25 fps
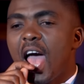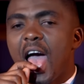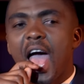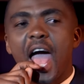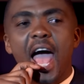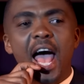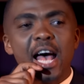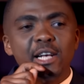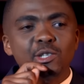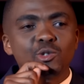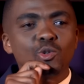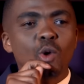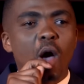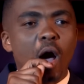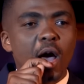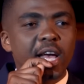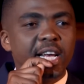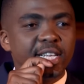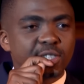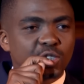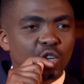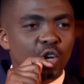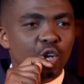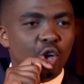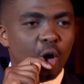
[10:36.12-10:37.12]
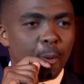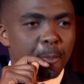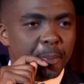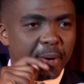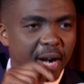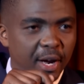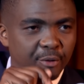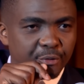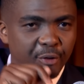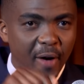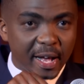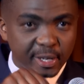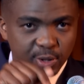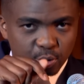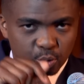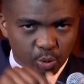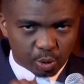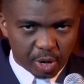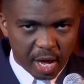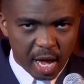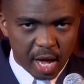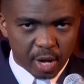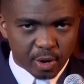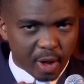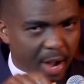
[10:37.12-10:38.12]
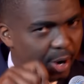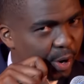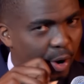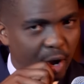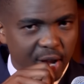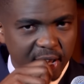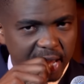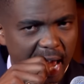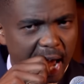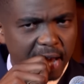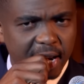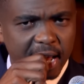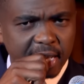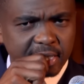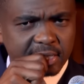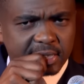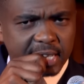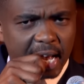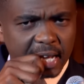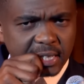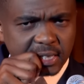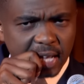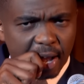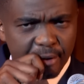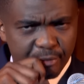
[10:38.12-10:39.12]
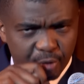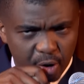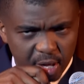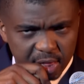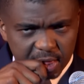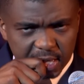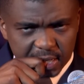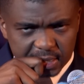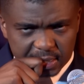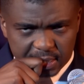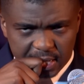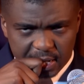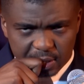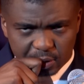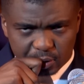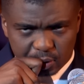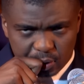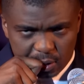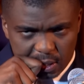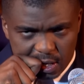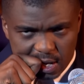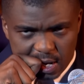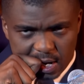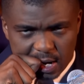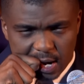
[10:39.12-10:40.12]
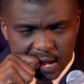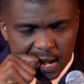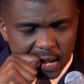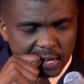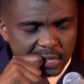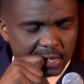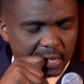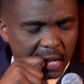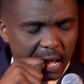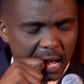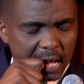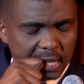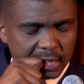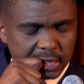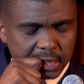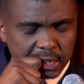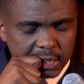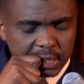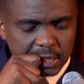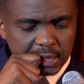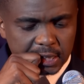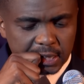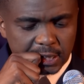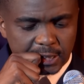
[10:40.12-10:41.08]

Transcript: As you are eating your breakfast today, you're going, yeah, let's just avoid this thing today. Let us.